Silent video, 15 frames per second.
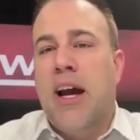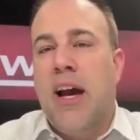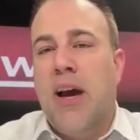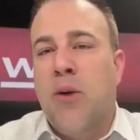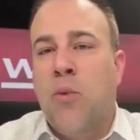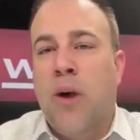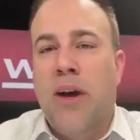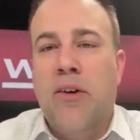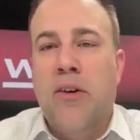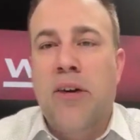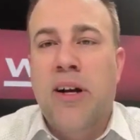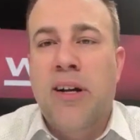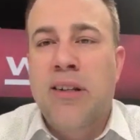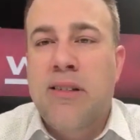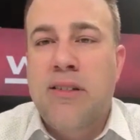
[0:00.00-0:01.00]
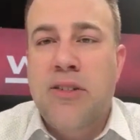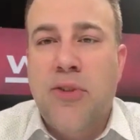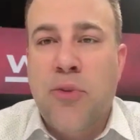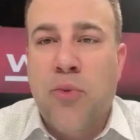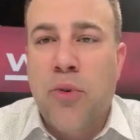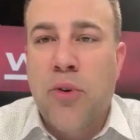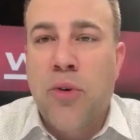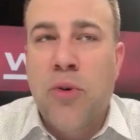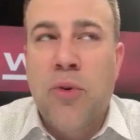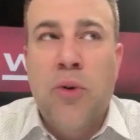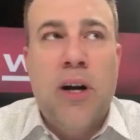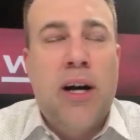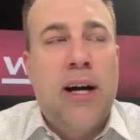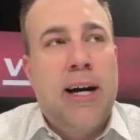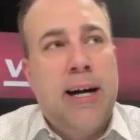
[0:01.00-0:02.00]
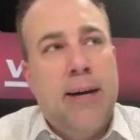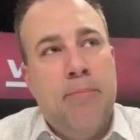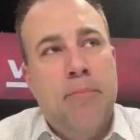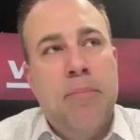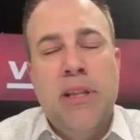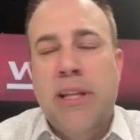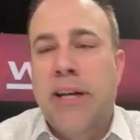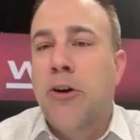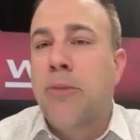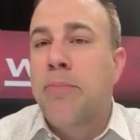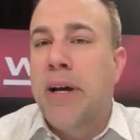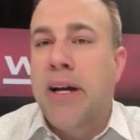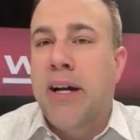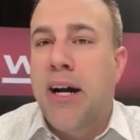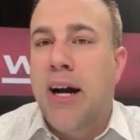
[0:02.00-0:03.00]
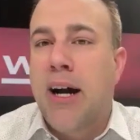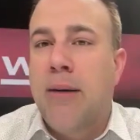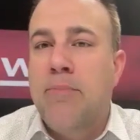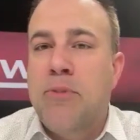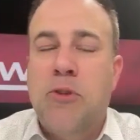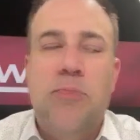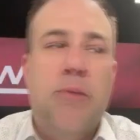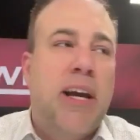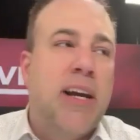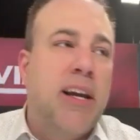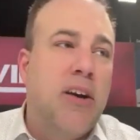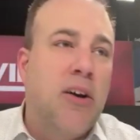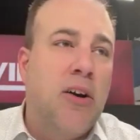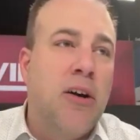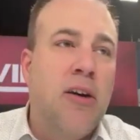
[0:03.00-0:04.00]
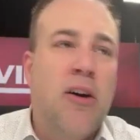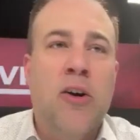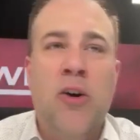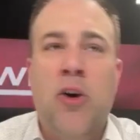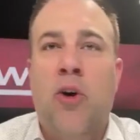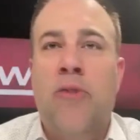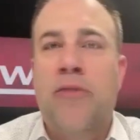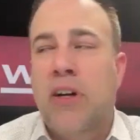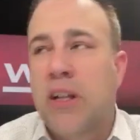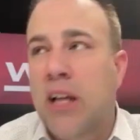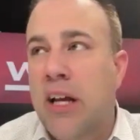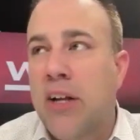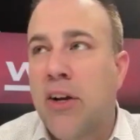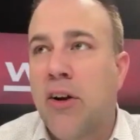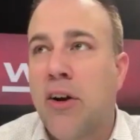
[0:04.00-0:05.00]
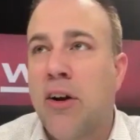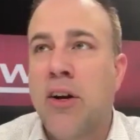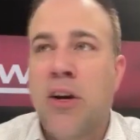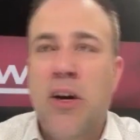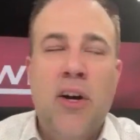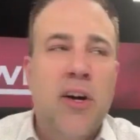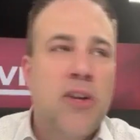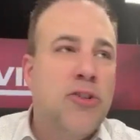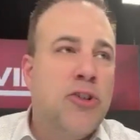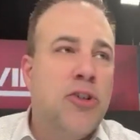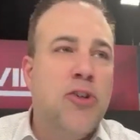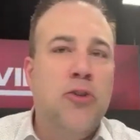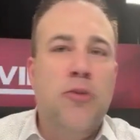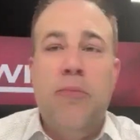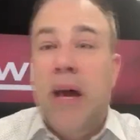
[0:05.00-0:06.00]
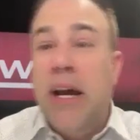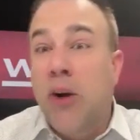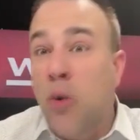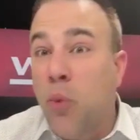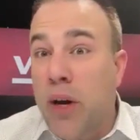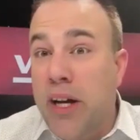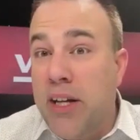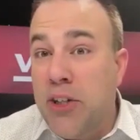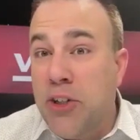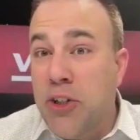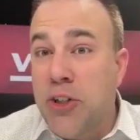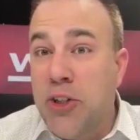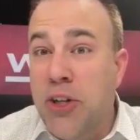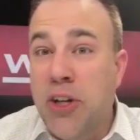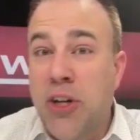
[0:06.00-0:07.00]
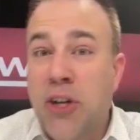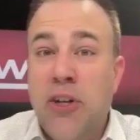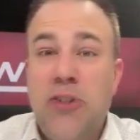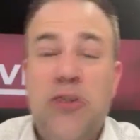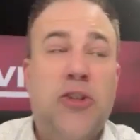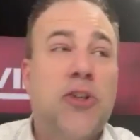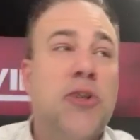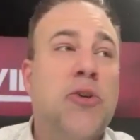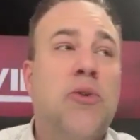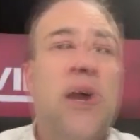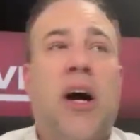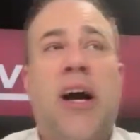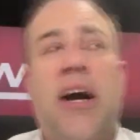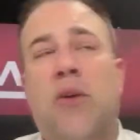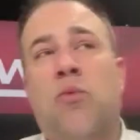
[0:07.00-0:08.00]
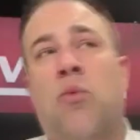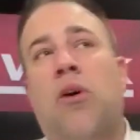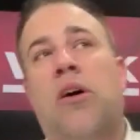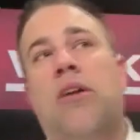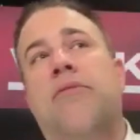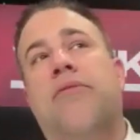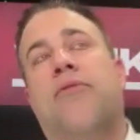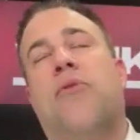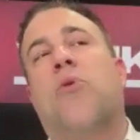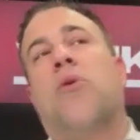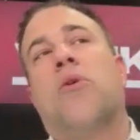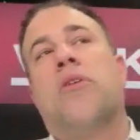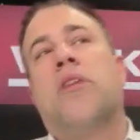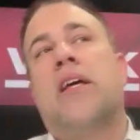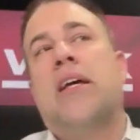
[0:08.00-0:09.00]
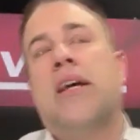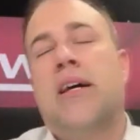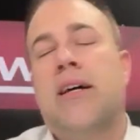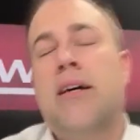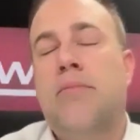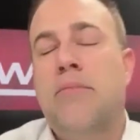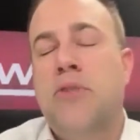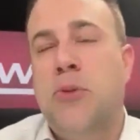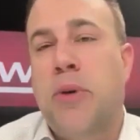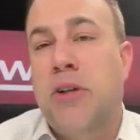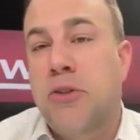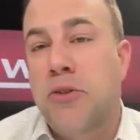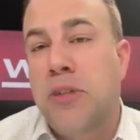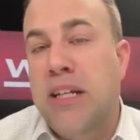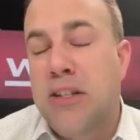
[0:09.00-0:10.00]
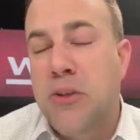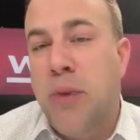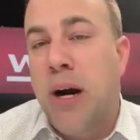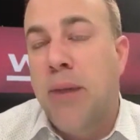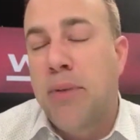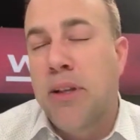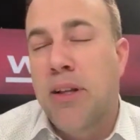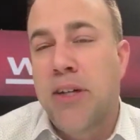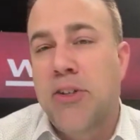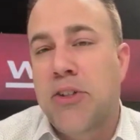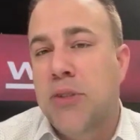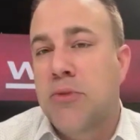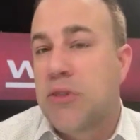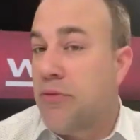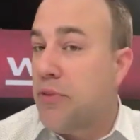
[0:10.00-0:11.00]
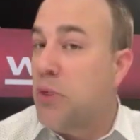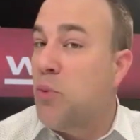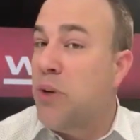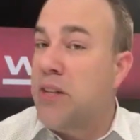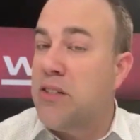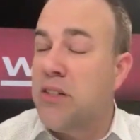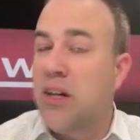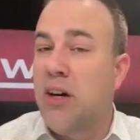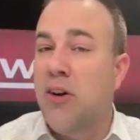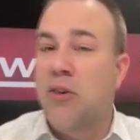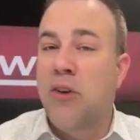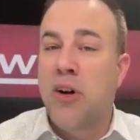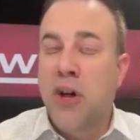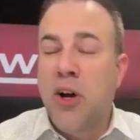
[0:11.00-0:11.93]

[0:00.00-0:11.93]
whether it's through litter pickups, making our Gulf cleaner, to Make-A-Wish, to I had one for the special needs population. It was a few weeks ago,